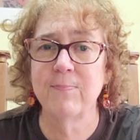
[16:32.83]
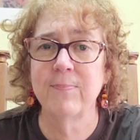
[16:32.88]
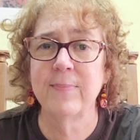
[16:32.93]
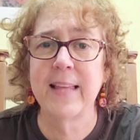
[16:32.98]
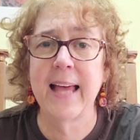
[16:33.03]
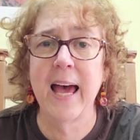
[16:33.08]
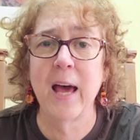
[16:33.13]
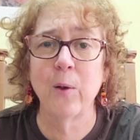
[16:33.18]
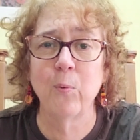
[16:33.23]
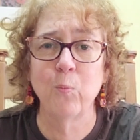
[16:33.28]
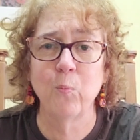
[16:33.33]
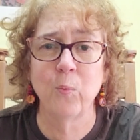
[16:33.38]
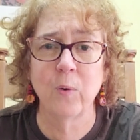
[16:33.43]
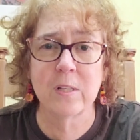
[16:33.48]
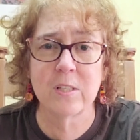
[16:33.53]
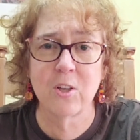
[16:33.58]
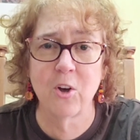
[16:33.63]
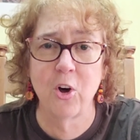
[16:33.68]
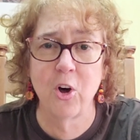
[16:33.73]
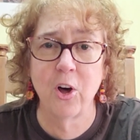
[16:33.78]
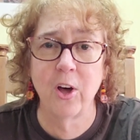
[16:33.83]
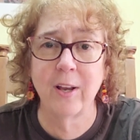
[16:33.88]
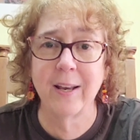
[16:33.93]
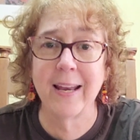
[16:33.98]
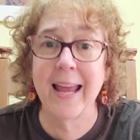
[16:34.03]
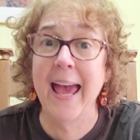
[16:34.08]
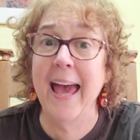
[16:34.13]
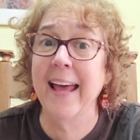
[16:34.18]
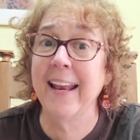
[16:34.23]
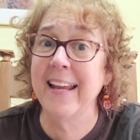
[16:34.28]
that was on,
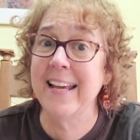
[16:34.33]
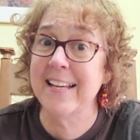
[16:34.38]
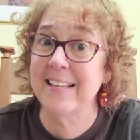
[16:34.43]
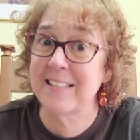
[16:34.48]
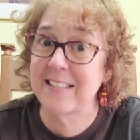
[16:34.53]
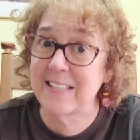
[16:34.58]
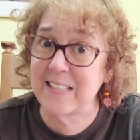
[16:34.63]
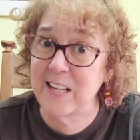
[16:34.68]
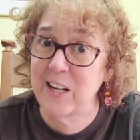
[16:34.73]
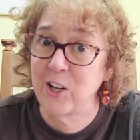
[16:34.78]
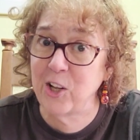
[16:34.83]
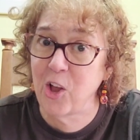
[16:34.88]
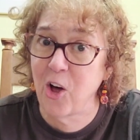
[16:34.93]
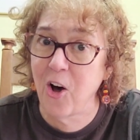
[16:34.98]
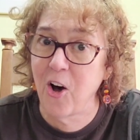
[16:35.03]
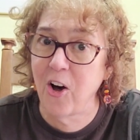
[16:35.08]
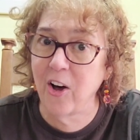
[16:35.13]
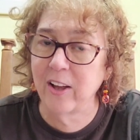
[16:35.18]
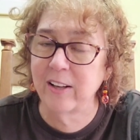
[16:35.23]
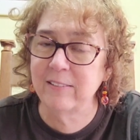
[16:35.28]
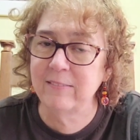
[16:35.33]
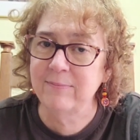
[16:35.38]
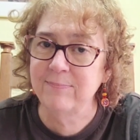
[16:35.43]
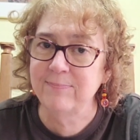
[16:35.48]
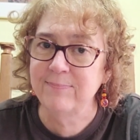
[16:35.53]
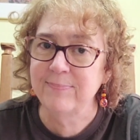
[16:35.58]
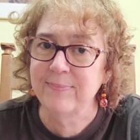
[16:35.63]
and is still on,